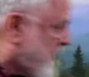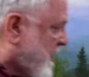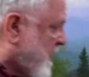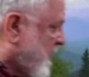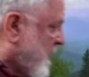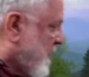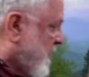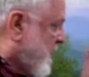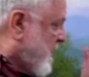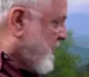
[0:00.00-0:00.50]

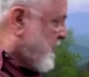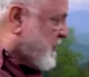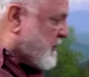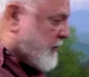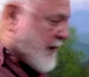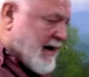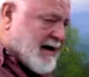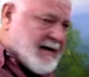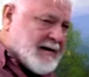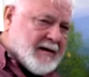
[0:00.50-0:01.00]
in this
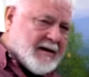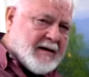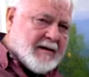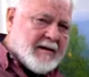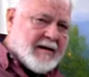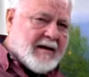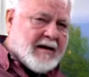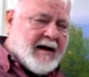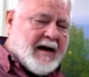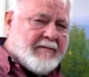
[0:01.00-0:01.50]
painting
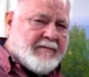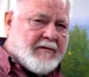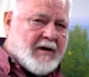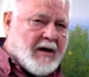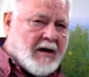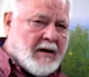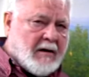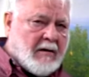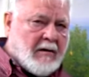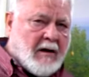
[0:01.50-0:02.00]
that I've
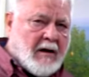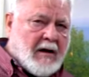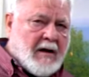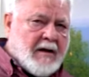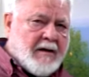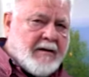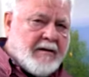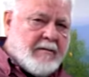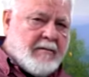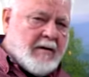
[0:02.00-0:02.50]
done
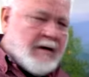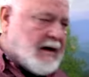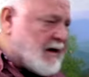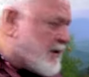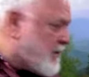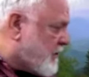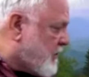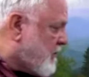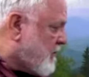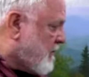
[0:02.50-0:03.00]

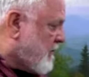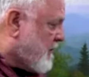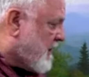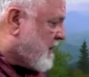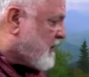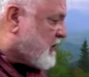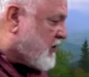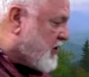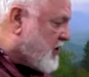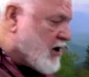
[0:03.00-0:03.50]

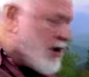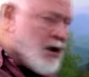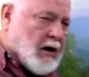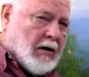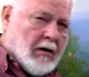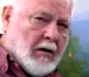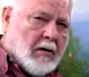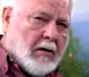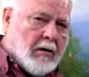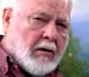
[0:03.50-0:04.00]
this
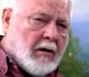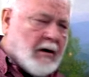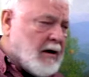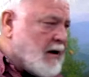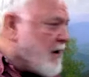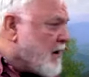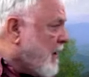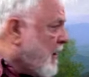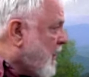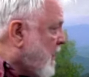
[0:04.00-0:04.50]
year
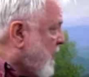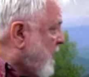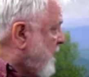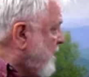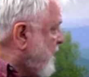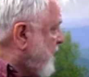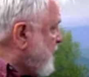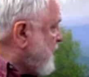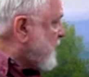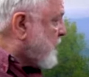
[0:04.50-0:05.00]

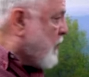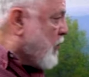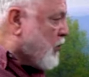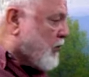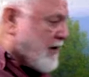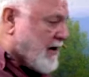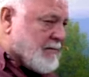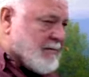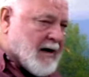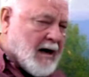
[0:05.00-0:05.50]
of the
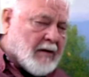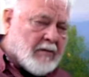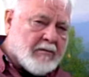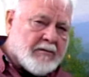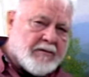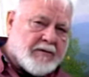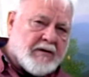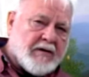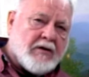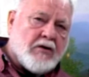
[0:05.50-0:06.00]
Smoky
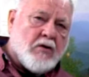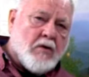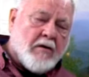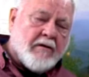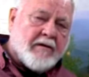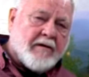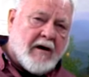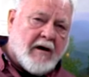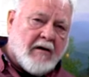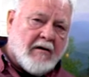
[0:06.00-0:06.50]
Mountains in
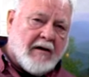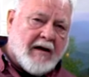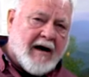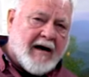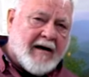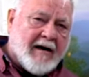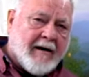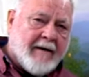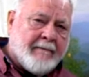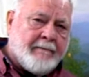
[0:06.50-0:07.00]
North
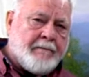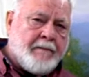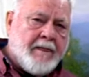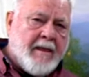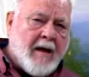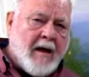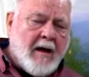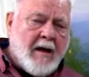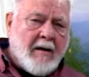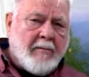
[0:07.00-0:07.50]
Carolina.
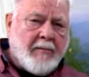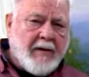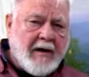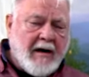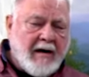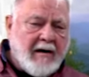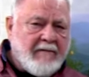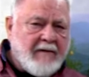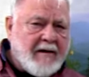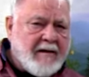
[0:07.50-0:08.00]
But
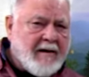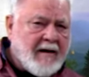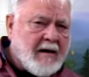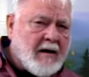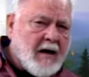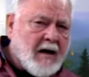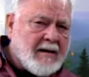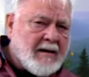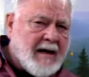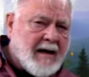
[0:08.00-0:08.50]
everything
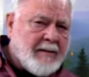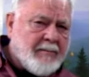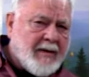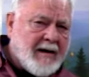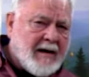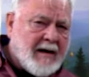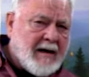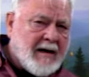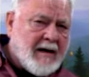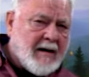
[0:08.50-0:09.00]
on that
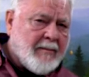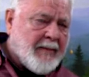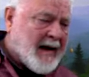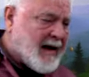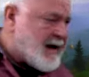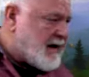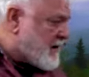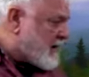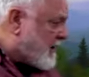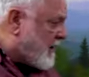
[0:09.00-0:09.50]
beginning
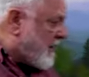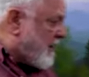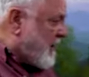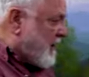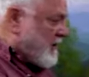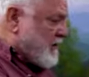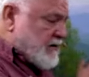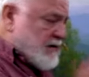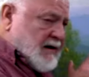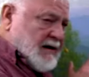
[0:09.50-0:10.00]
painting
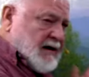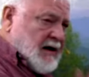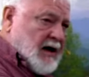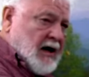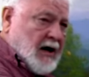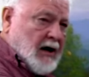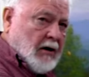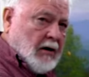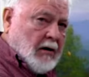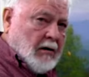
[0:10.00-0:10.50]
is in
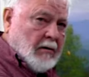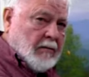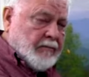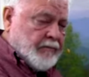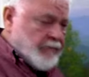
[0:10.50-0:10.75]
here.